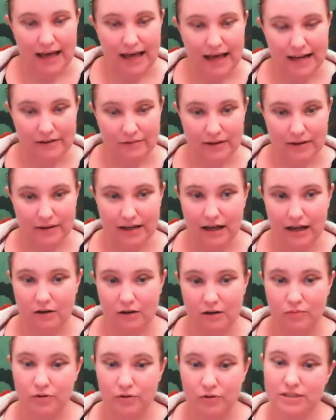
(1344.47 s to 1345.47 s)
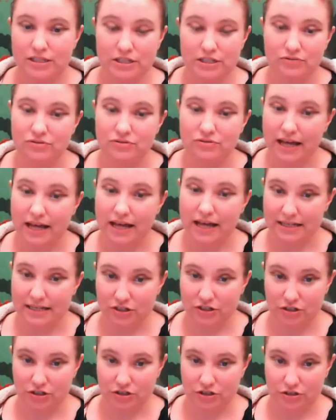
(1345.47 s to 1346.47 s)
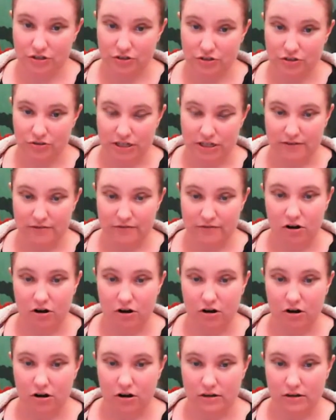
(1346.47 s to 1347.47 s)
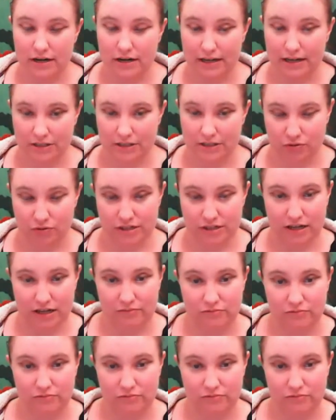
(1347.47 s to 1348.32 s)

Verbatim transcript: Anyway, um, we'll see you next Tuesday for our next story time,